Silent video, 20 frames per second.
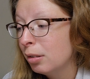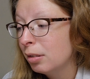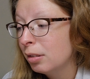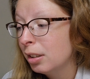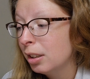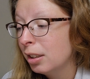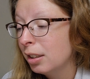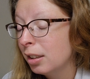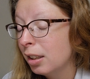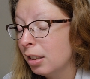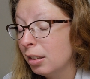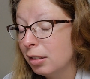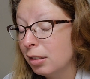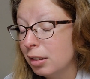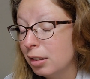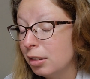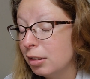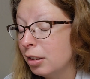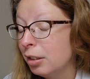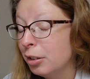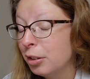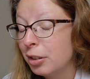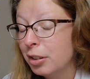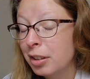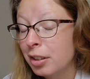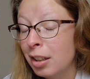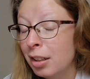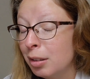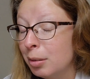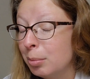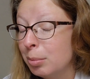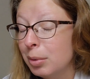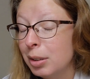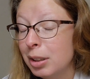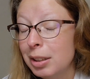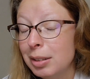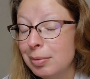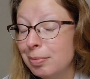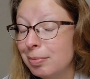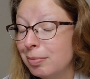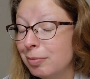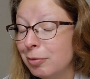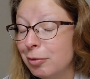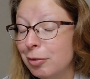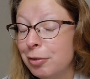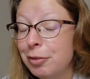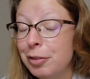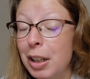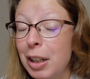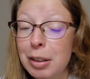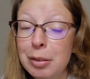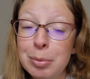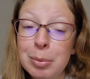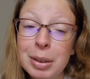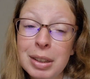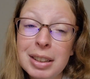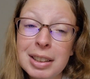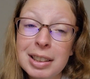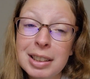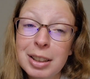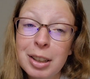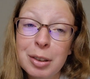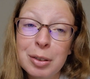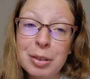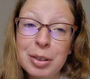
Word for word: Like, I literally just got up like five minutes ago,